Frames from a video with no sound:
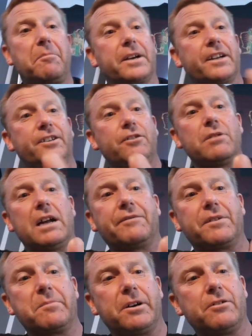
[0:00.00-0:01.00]
But I do
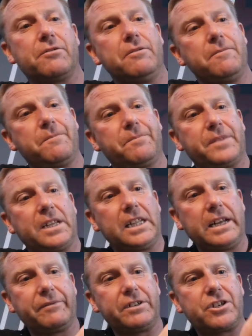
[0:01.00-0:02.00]
love the bottle.
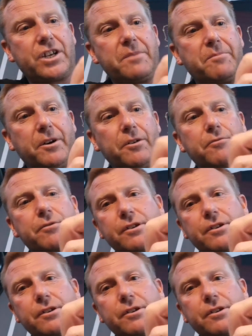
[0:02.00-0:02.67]
Lovely shaped bottle.